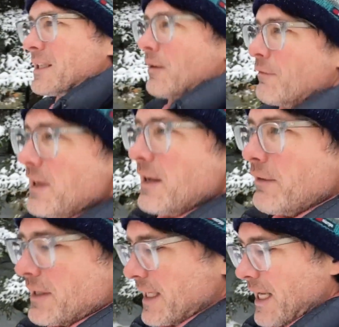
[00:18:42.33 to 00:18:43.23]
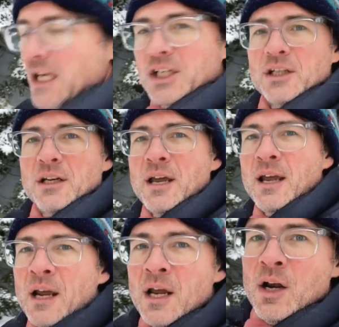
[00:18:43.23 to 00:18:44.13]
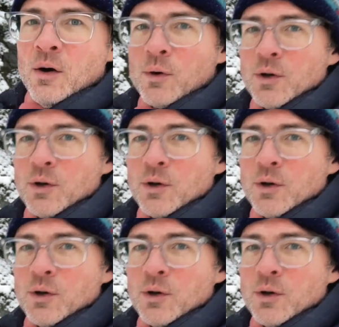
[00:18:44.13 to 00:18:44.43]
of the investigation were